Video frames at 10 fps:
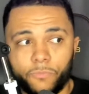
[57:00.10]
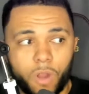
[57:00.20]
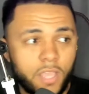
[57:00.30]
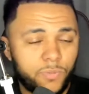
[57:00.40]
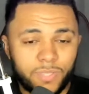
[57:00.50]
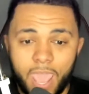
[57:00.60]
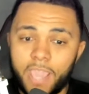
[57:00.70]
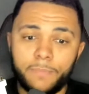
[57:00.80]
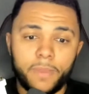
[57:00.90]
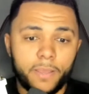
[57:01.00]
Rice was an
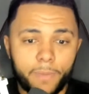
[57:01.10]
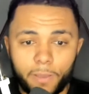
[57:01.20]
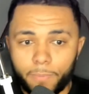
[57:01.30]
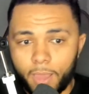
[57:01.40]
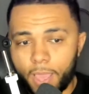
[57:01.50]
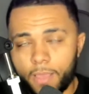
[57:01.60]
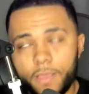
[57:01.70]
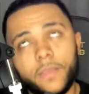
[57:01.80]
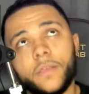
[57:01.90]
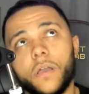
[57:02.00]
£80 million player.
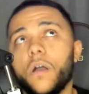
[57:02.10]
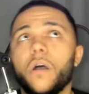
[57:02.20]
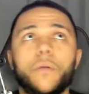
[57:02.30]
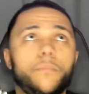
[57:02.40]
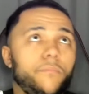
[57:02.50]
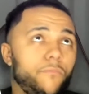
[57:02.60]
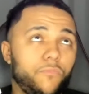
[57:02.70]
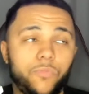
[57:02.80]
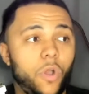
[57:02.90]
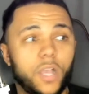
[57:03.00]

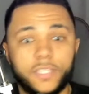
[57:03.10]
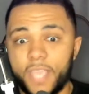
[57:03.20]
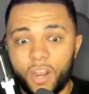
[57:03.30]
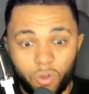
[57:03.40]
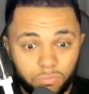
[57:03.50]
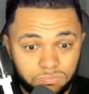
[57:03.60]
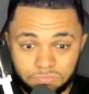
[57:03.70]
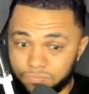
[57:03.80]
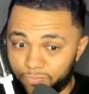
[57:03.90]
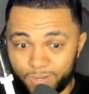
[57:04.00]
Caicedo
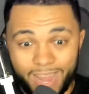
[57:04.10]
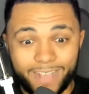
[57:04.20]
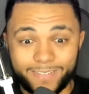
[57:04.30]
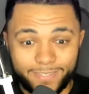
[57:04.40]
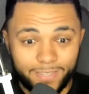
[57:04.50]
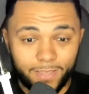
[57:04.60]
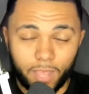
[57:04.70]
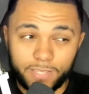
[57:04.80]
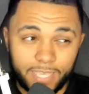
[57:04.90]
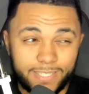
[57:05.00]
less,
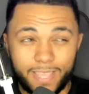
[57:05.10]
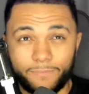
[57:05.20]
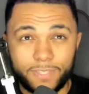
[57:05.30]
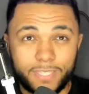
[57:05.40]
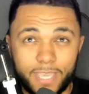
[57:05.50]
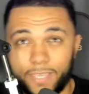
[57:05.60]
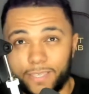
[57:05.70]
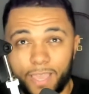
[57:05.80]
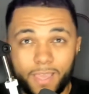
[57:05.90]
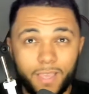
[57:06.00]
I'd say 70
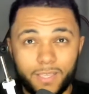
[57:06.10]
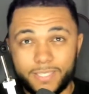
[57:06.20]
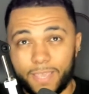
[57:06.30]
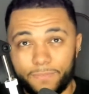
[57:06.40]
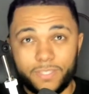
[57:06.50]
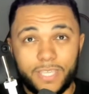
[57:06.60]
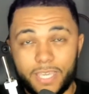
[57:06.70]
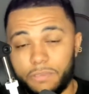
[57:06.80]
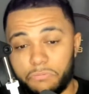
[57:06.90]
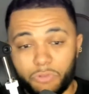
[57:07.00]

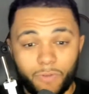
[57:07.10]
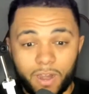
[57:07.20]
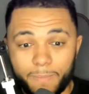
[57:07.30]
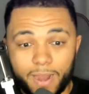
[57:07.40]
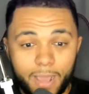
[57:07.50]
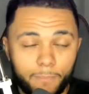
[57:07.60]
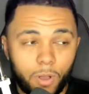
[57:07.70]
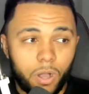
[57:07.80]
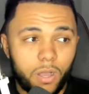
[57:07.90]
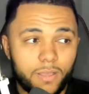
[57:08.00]
around about that
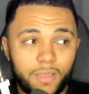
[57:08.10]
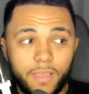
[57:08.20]
mark.